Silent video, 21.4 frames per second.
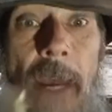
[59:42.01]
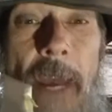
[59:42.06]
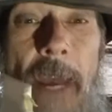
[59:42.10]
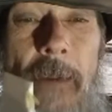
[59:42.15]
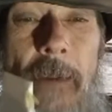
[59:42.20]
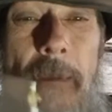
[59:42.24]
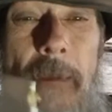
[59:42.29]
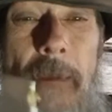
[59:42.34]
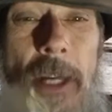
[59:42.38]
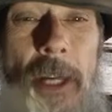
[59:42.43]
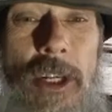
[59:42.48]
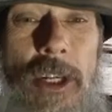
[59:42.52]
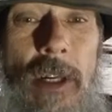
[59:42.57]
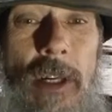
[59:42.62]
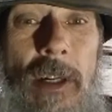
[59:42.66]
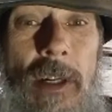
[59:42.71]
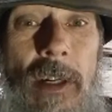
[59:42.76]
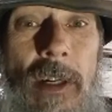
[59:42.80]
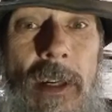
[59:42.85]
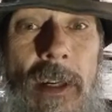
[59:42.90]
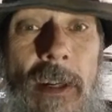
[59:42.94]
ever
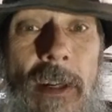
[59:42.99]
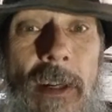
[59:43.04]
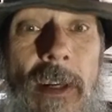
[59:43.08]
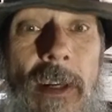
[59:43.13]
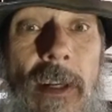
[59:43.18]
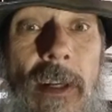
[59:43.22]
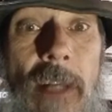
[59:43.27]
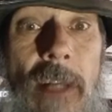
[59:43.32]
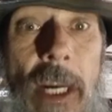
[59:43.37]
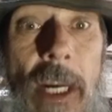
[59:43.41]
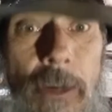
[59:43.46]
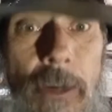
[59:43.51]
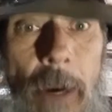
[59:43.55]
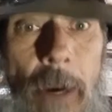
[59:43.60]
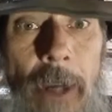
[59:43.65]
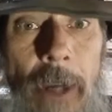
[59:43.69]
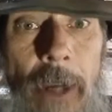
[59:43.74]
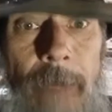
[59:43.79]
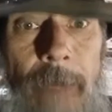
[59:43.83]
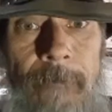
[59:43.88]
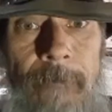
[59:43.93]
mentioned
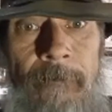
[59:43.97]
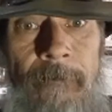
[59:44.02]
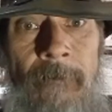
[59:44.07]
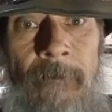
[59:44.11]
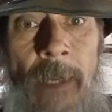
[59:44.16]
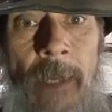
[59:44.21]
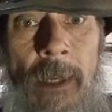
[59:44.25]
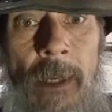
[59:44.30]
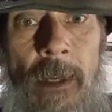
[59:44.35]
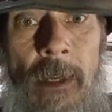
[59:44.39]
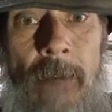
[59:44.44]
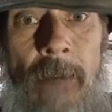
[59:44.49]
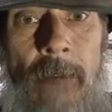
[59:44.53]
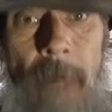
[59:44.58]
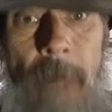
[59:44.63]
Adriana, my